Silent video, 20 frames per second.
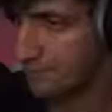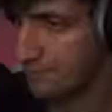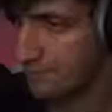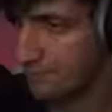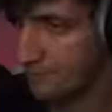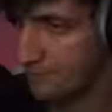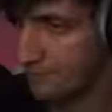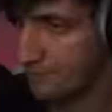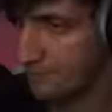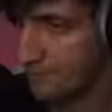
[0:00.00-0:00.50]

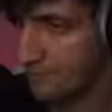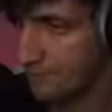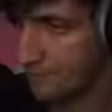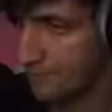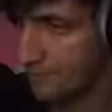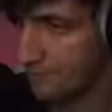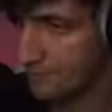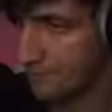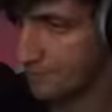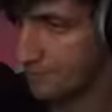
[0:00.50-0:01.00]

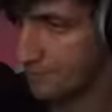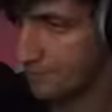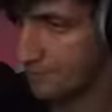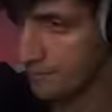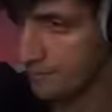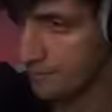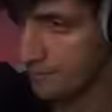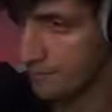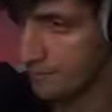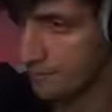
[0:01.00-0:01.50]

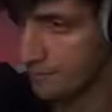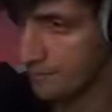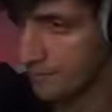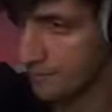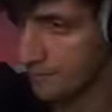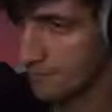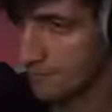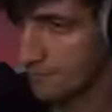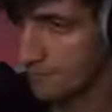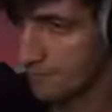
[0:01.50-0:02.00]

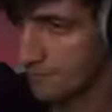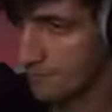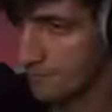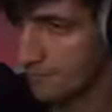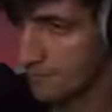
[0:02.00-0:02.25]
Nothing is said.